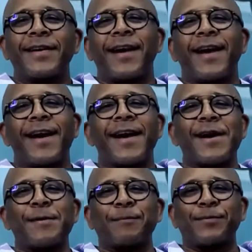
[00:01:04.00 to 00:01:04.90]

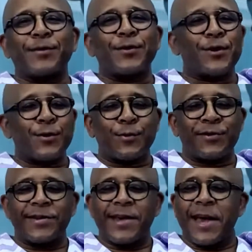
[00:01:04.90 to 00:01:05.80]
You'll
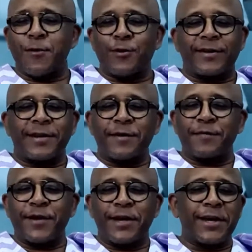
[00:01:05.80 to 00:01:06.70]
see her on
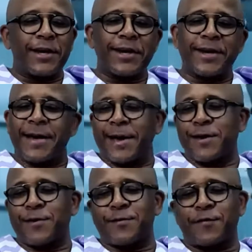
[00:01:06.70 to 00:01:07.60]
TV,
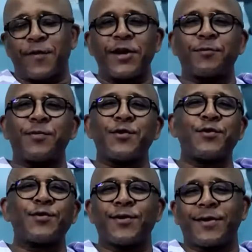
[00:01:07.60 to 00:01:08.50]

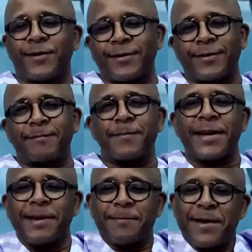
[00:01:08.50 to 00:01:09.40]
Facebook, on
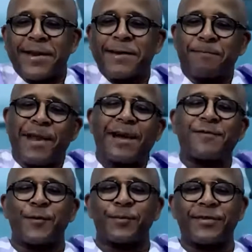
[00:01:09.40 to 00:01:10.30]
many, many
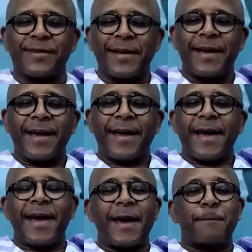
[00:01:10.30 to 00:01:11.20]
platforms.
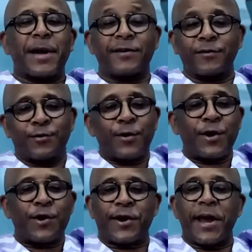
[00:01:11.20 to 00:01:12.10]
But she's
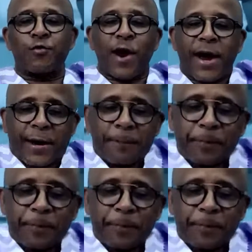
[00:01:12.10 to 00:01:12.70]
doing great work.